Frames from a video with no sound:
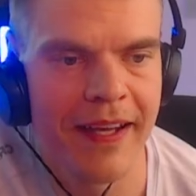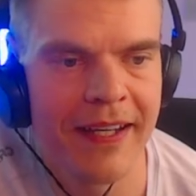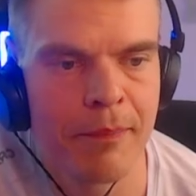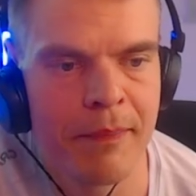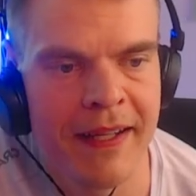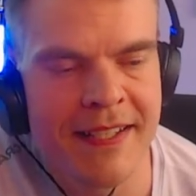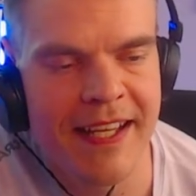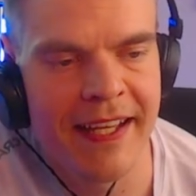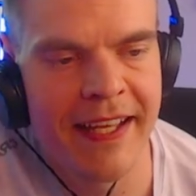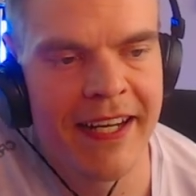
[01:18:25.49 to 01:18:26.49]
and it means
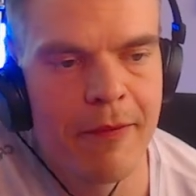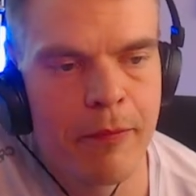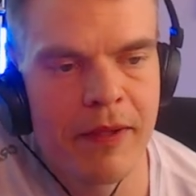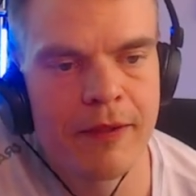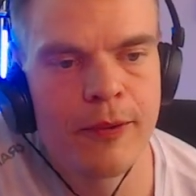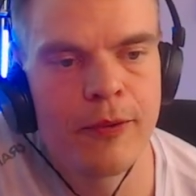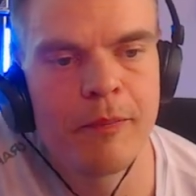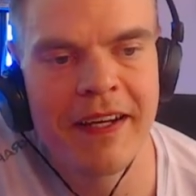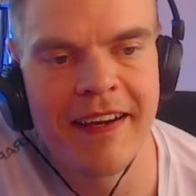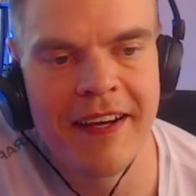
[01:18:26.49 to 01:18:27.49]
I end up with too
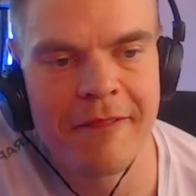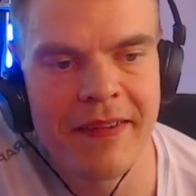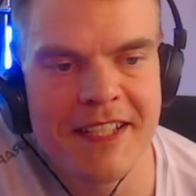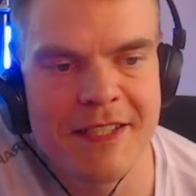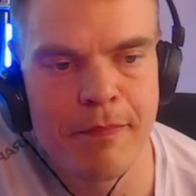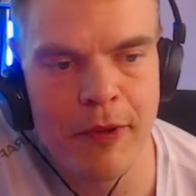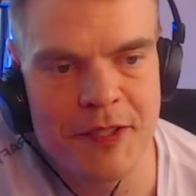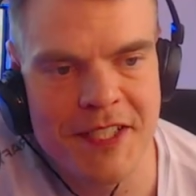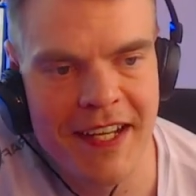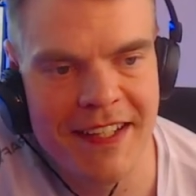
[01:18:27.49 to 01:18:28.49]
many unfinished
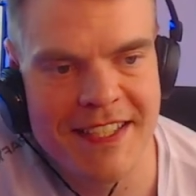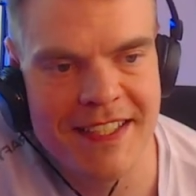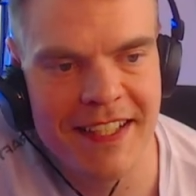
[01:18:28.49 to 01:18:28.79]
projects.